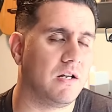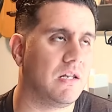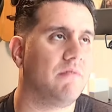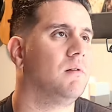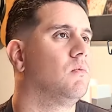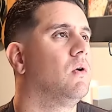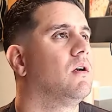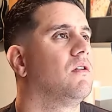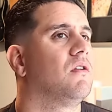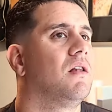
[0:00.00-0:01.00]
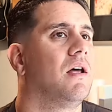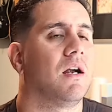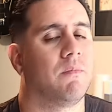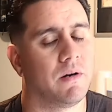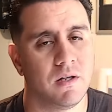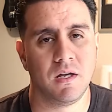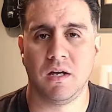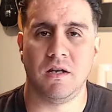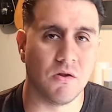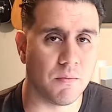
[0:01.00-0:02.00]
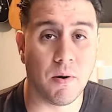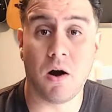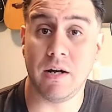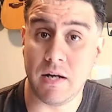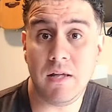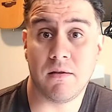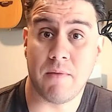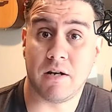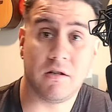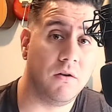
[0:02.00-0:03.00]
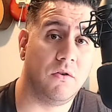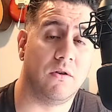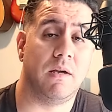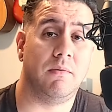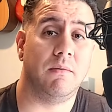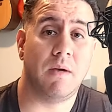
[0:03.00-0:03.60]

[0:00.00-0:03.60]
I'd level up quicker as a cleric, but, you know, the party needs a magic user, maybe.